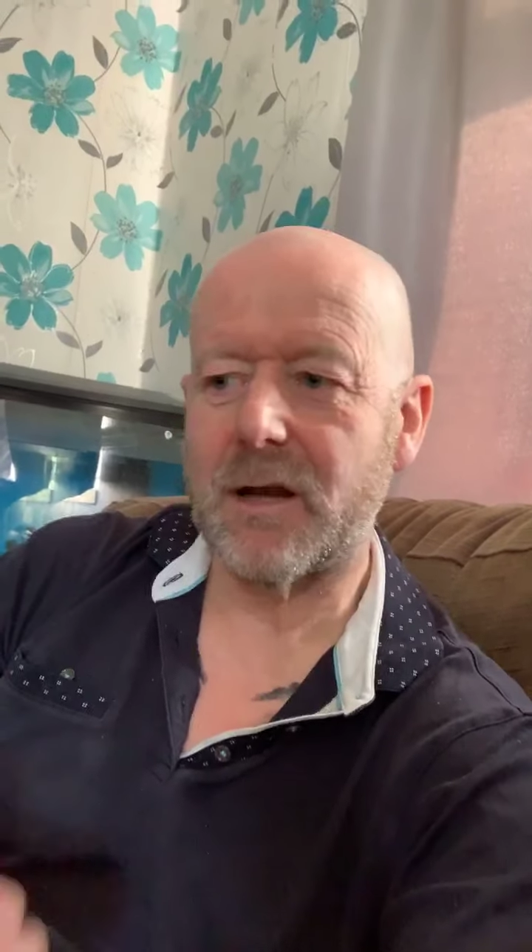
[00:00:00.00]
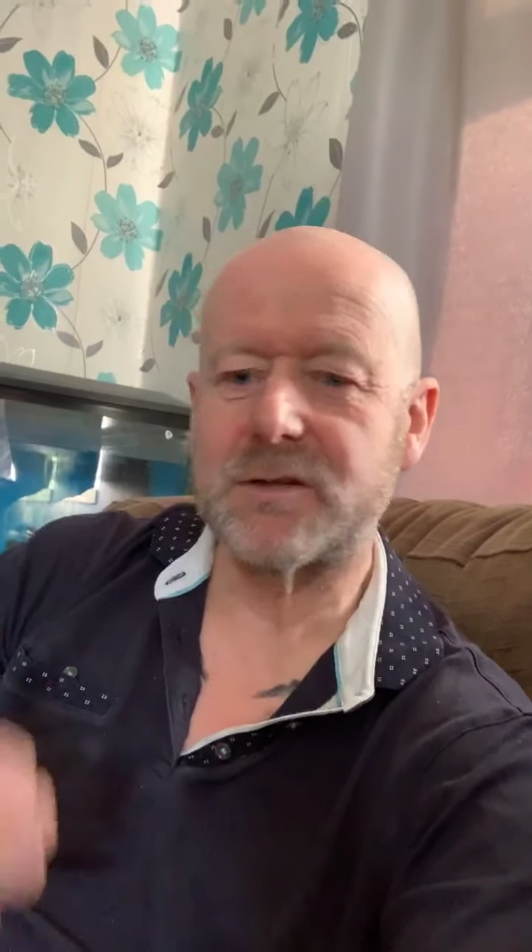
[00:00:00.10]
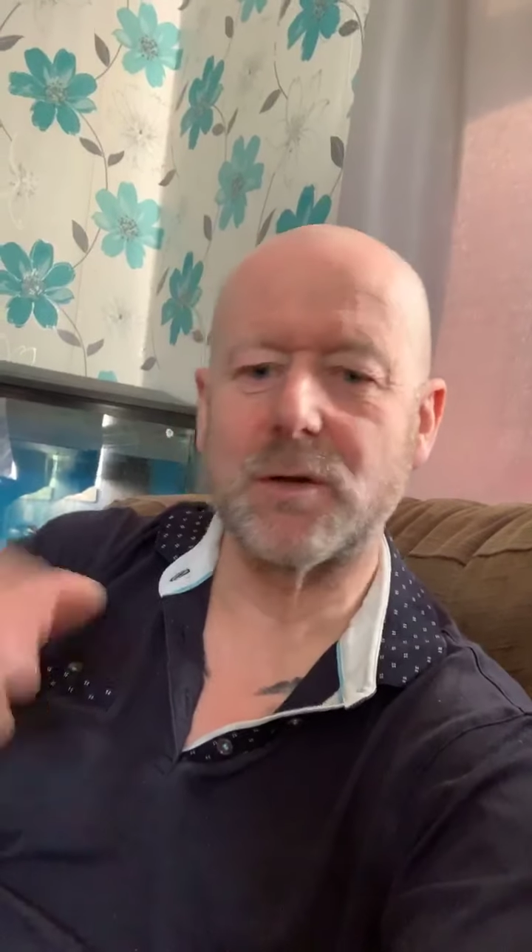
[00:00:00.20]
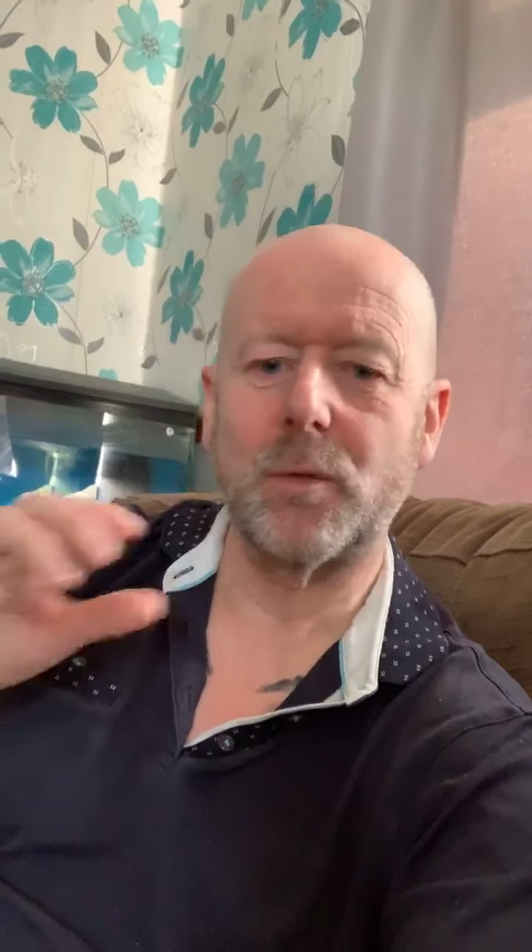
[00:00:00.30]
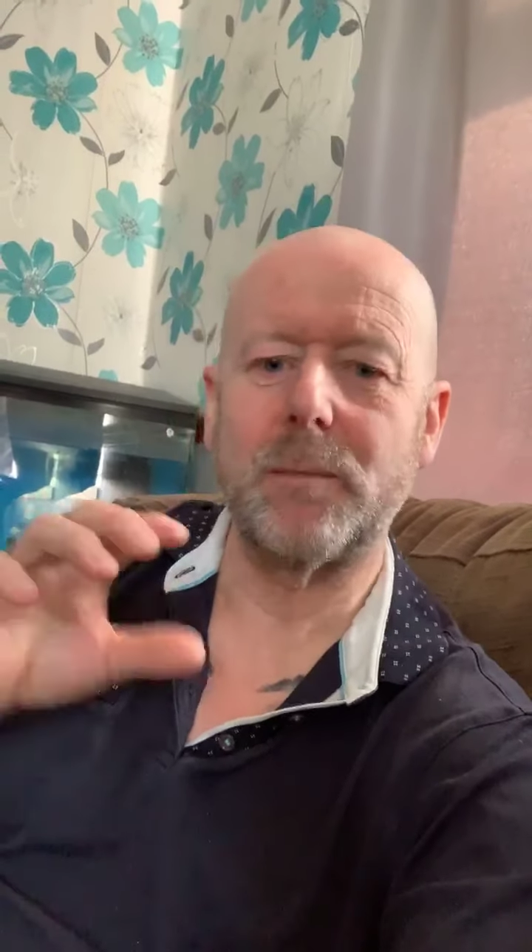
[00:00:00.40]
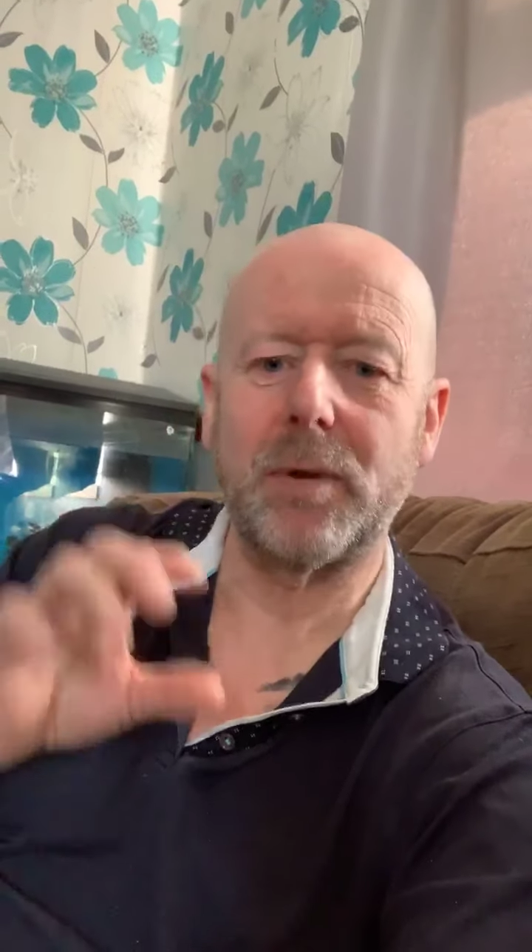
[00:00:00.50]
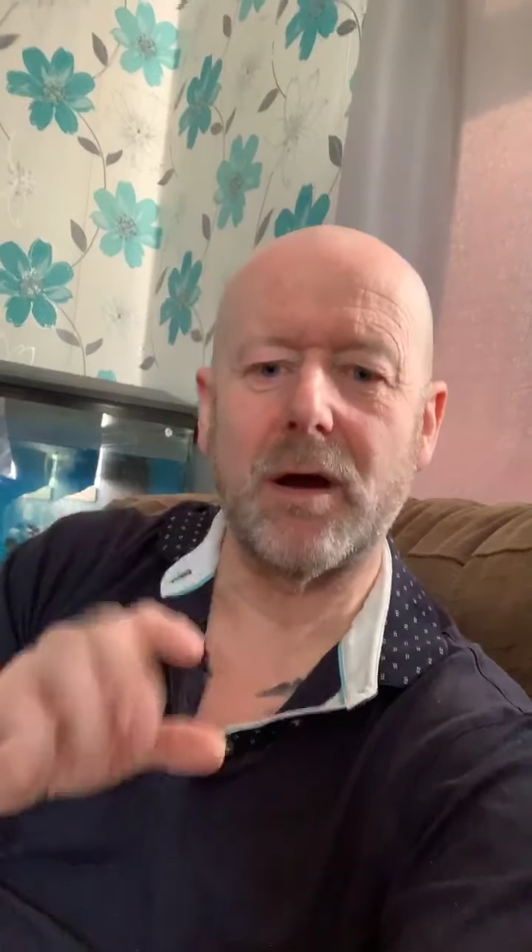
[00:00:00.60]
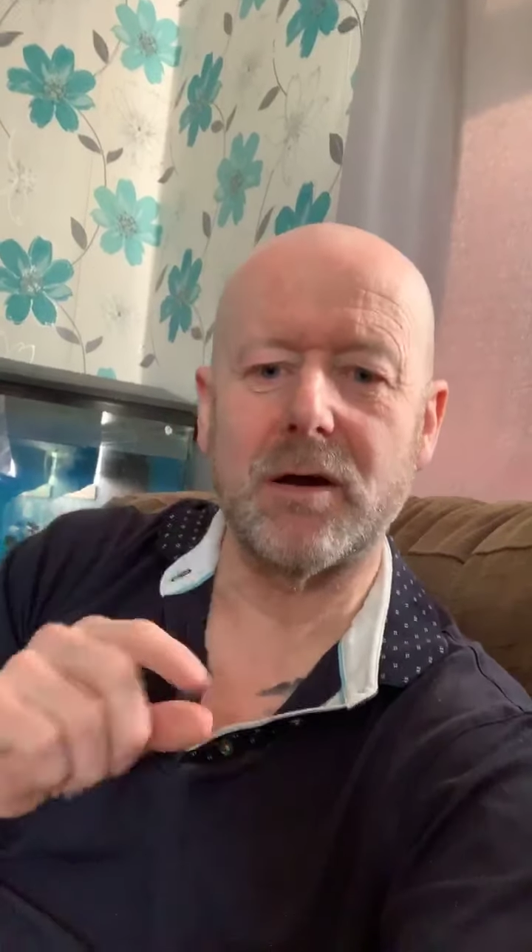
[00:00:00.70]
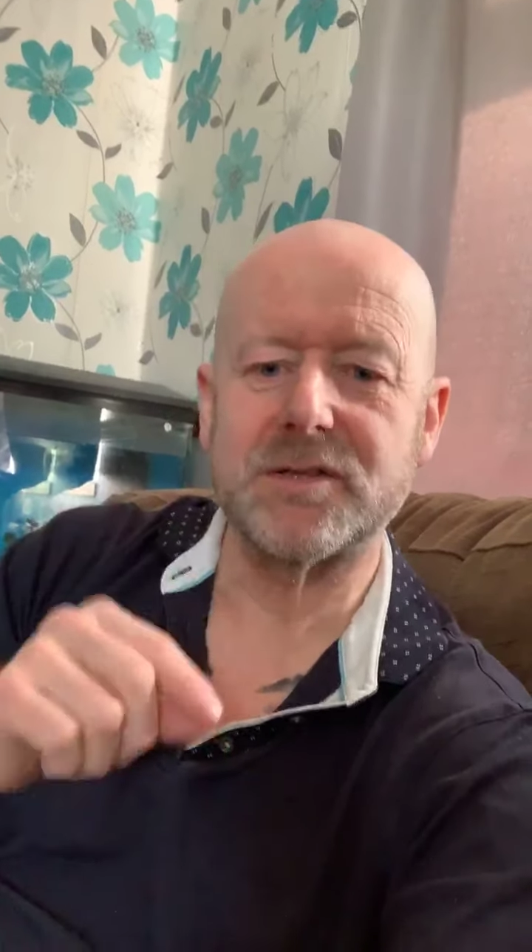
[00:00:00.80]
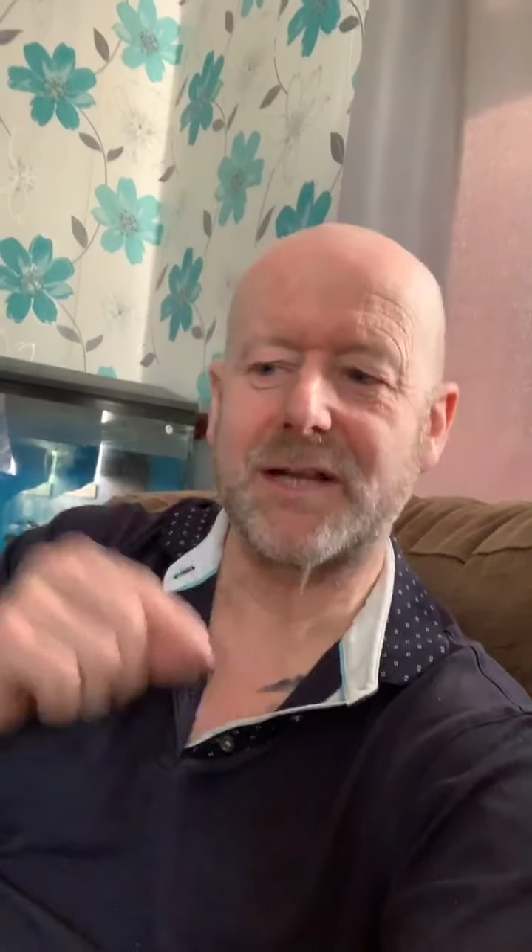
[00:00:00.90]
So we
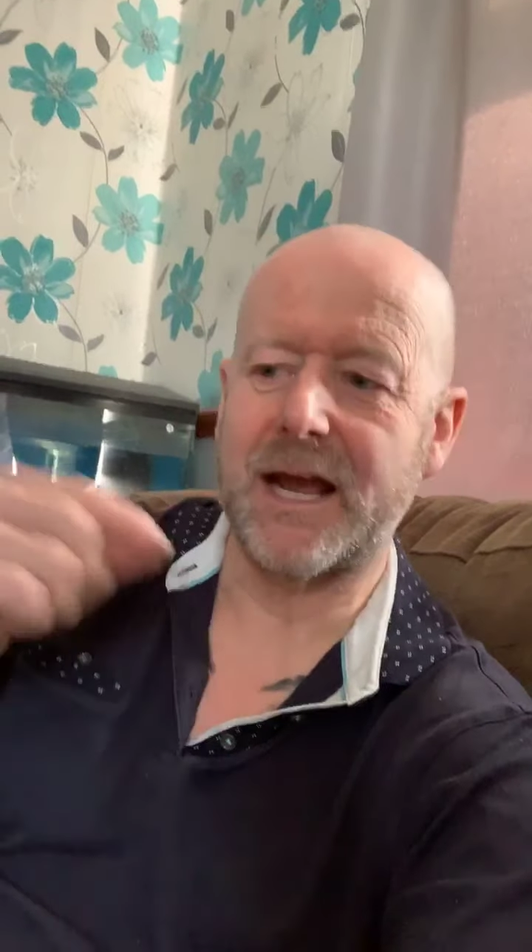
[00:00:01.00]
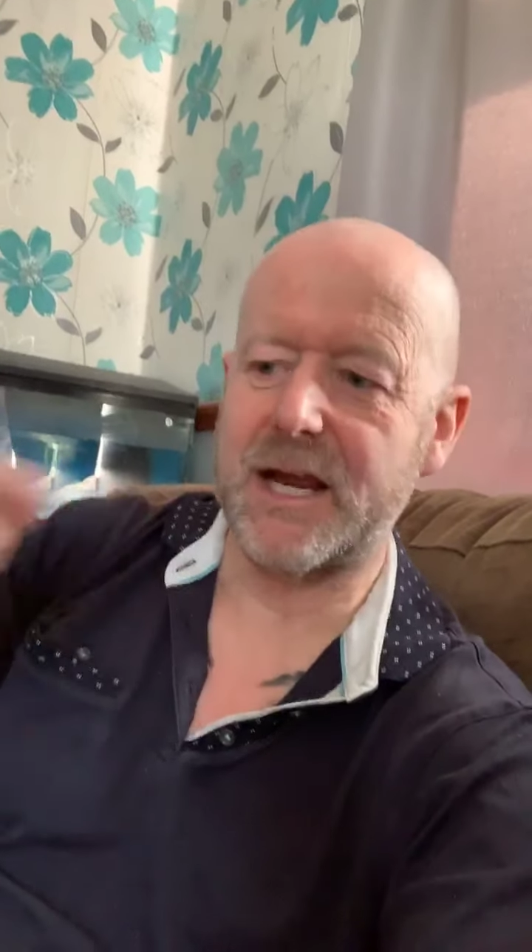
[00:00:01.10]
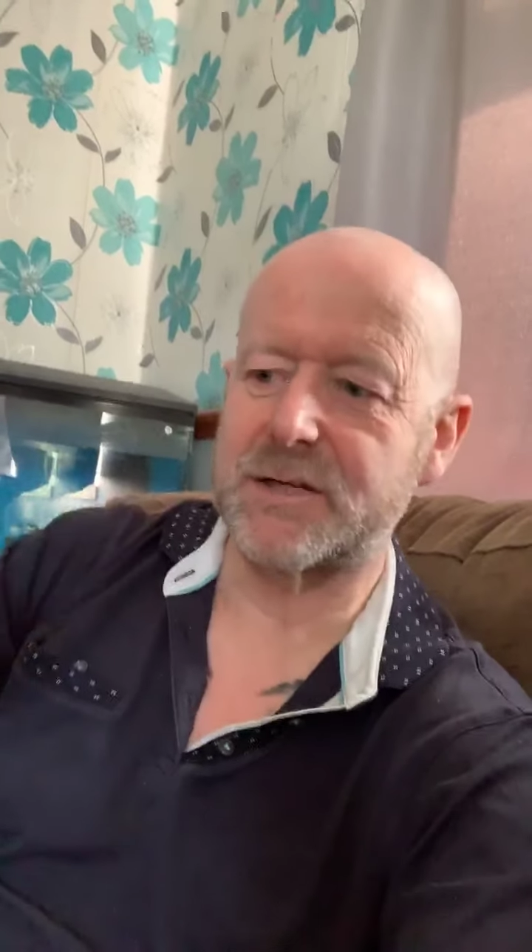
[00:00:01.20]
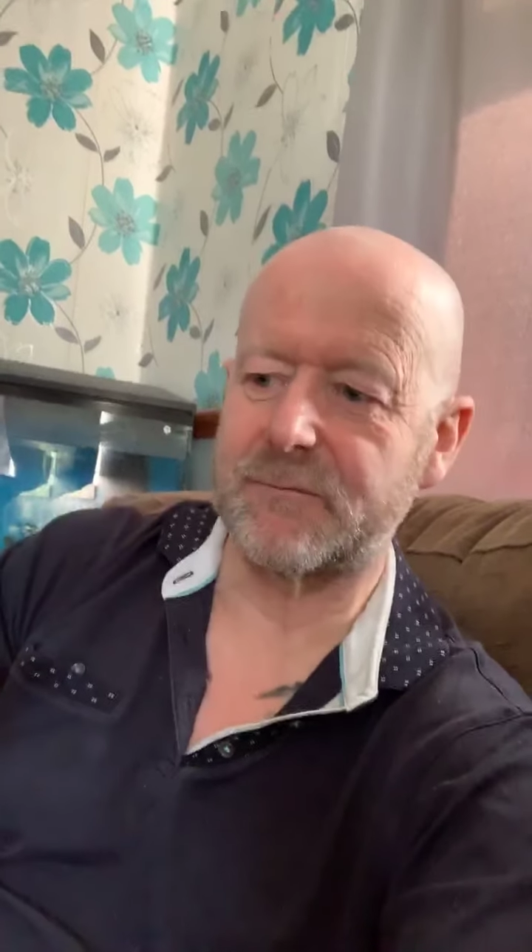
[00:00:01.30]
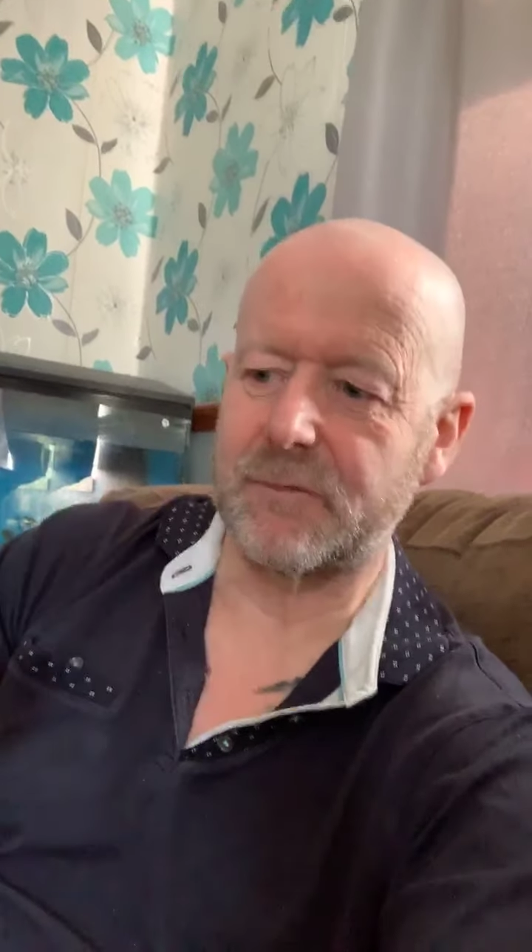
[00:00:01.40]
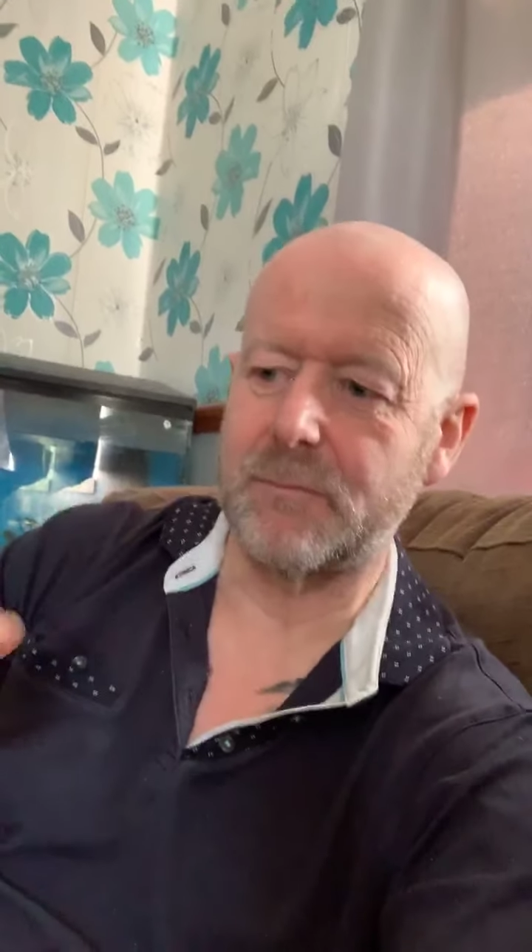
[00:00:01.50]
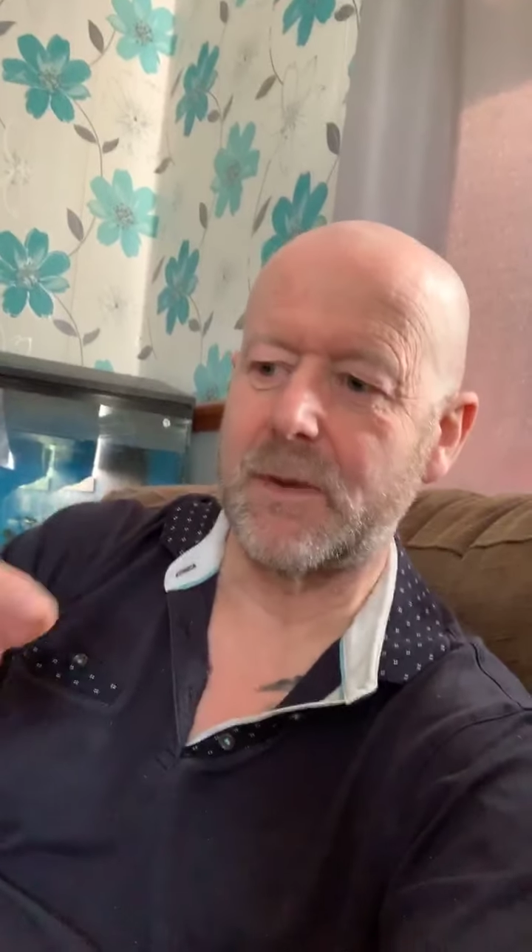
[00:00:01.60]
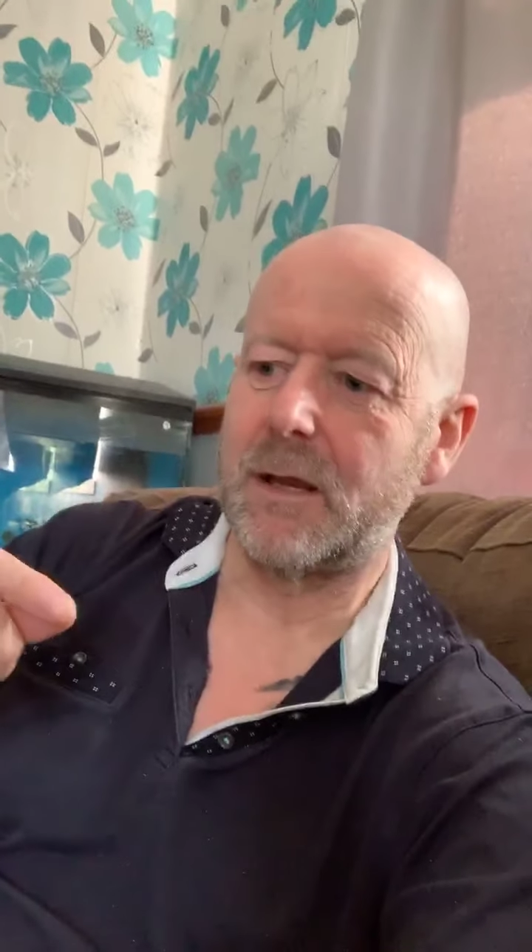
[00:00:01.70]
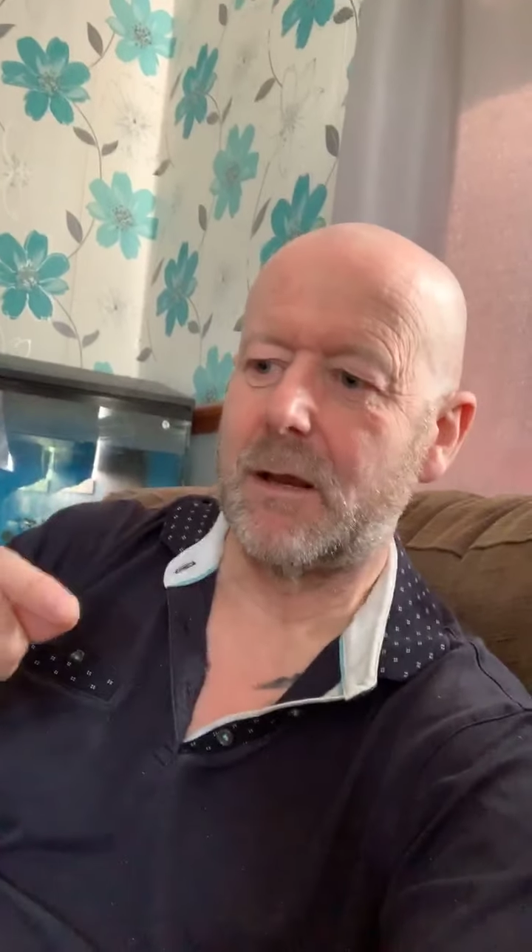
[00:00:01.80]
pass cash from